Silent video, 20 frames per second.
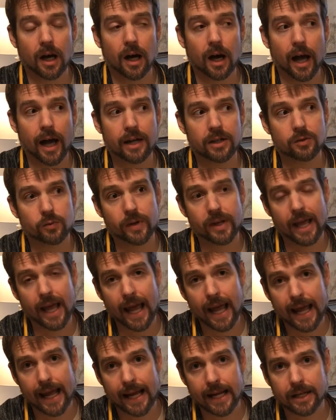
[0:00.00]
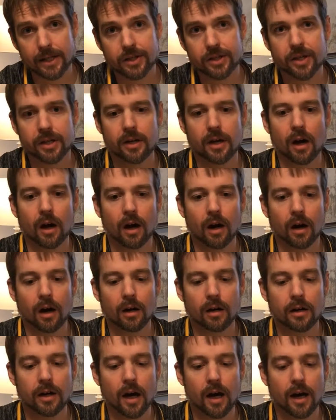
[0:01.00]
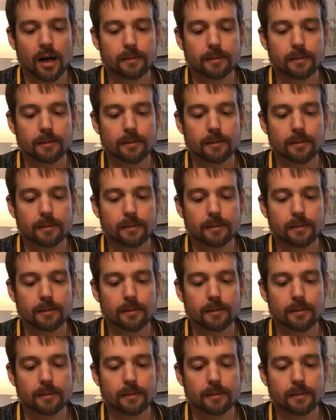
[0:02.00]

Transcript: As we age, our